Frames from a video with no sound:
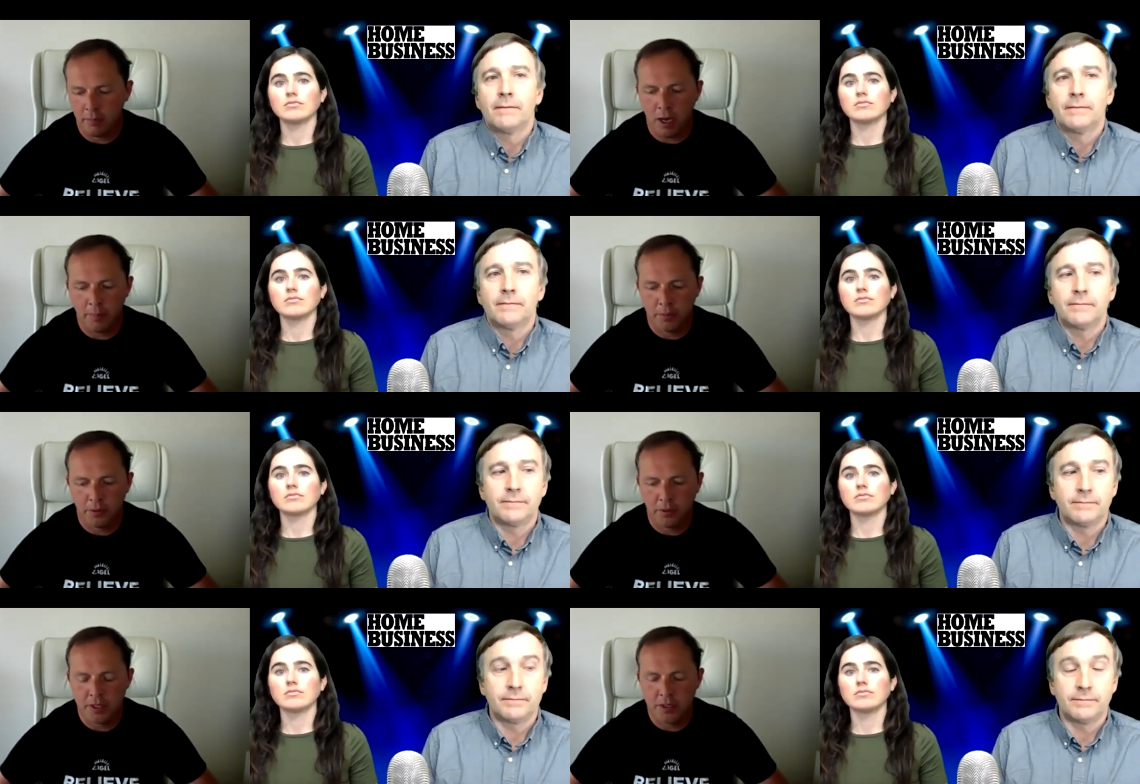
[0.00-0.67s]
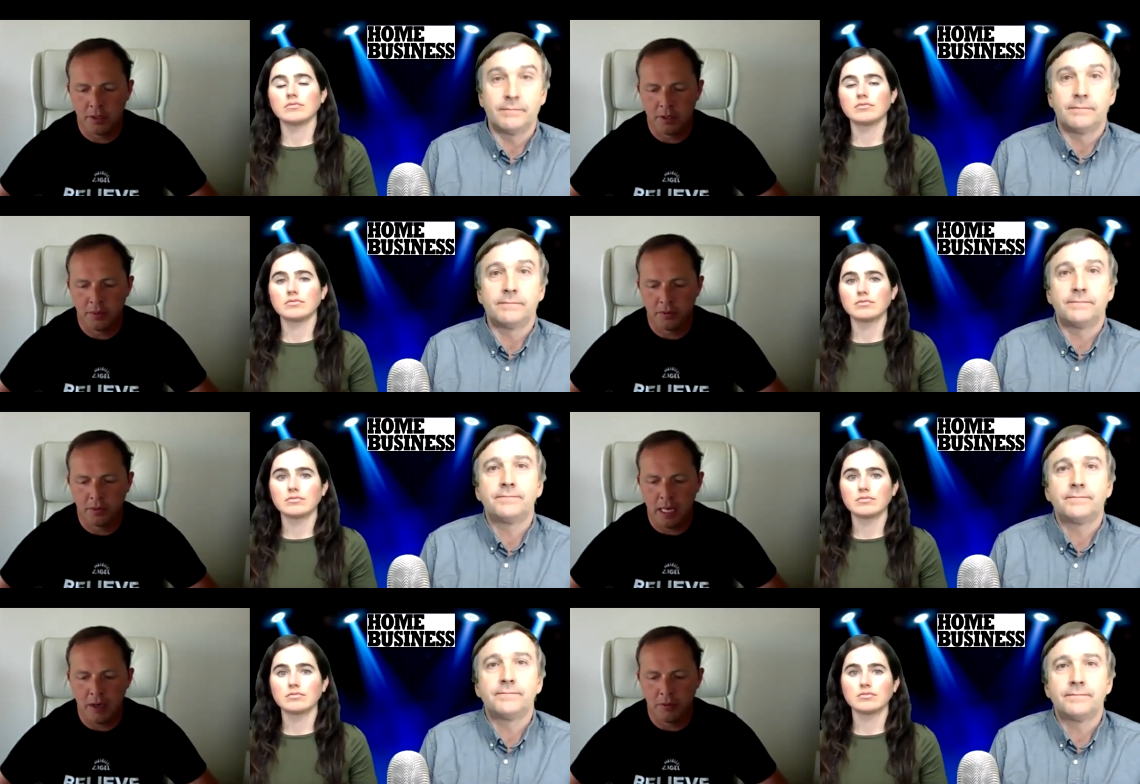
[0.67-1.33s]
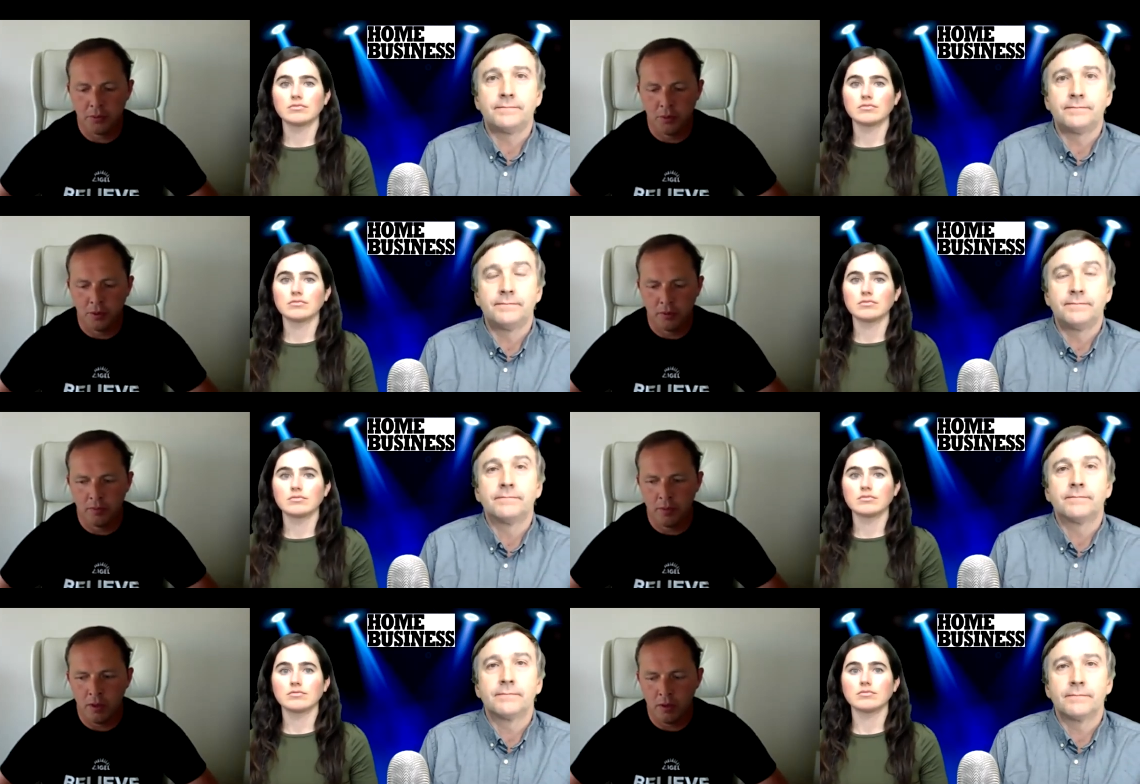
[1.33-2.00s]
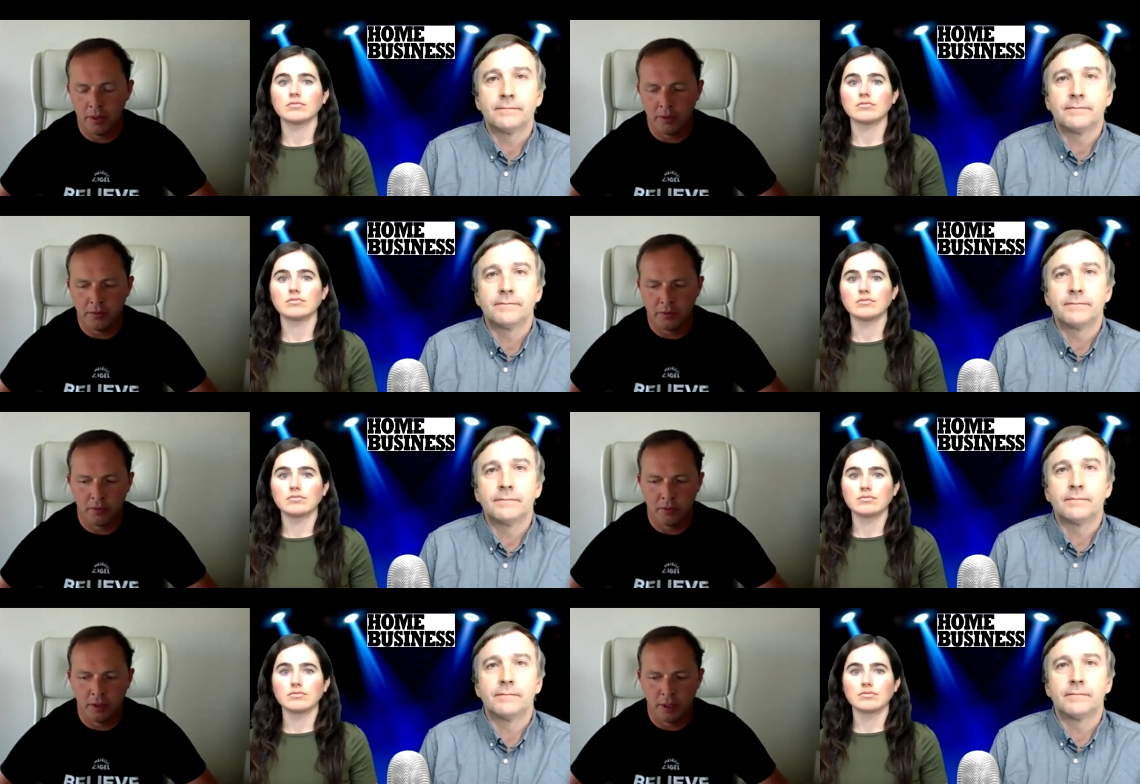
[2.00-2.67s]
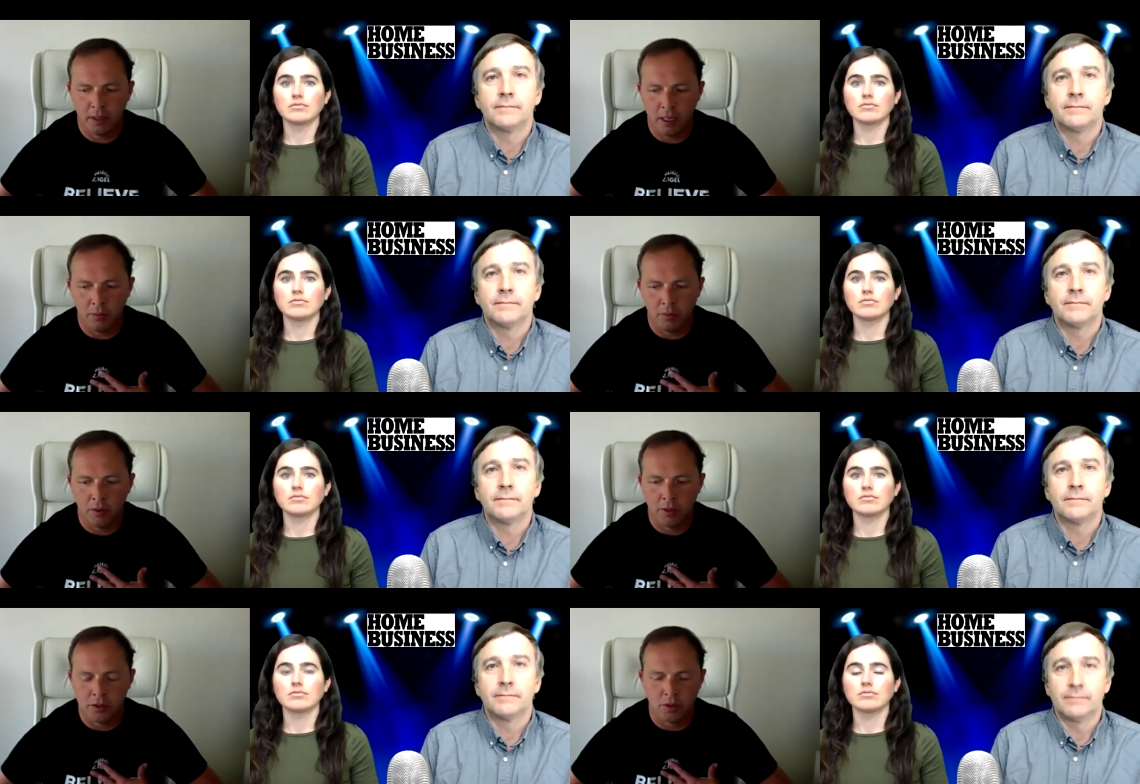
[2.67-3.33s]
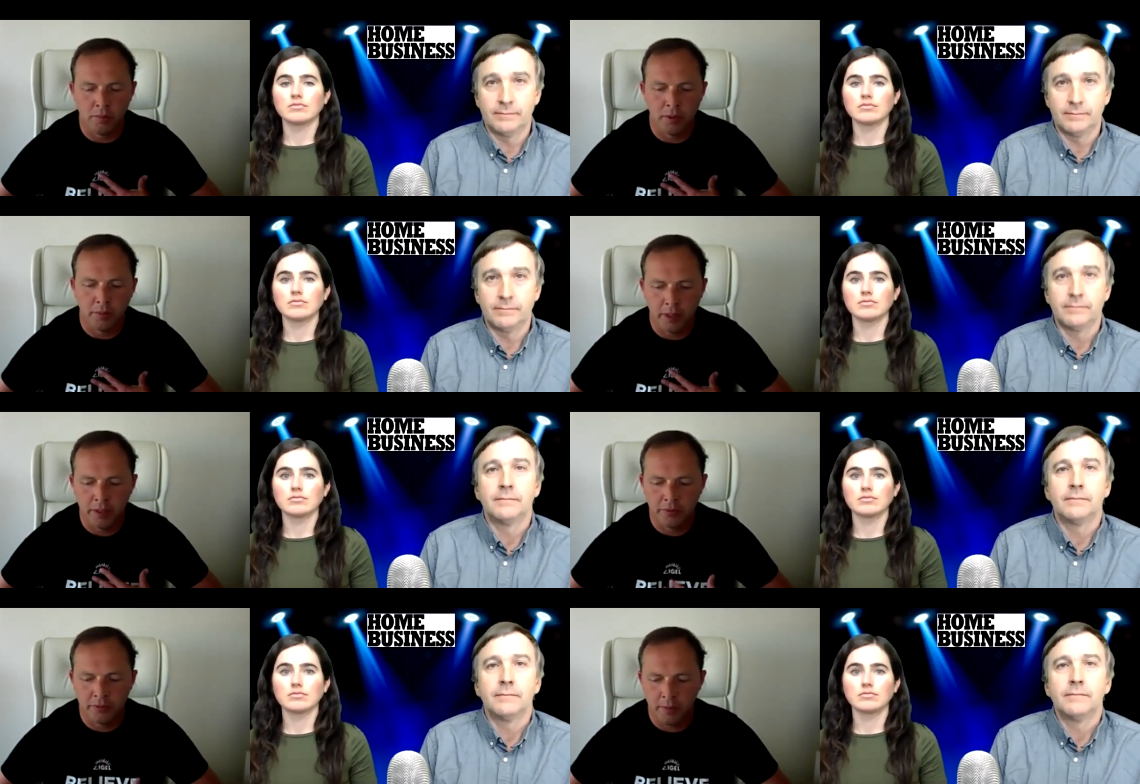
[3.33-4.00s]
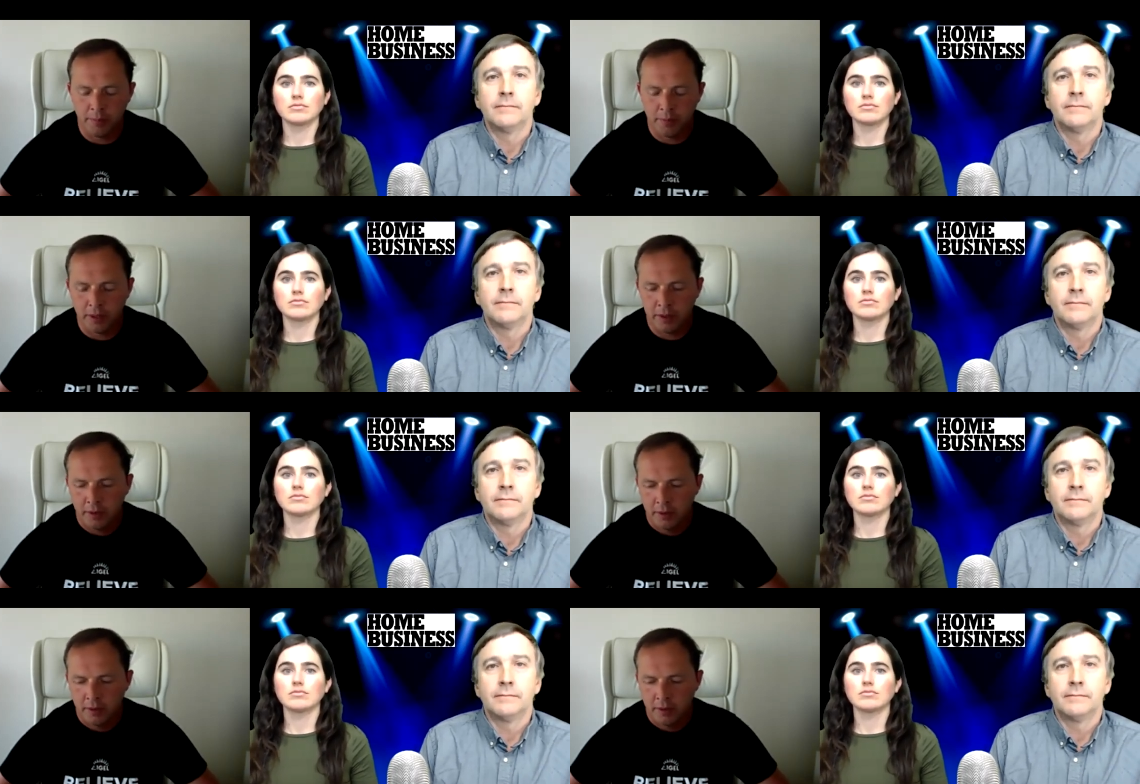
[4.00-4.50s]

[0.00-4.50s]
Speaker 1: population that was allowed to work from home and it's certainly uh, we're a german based company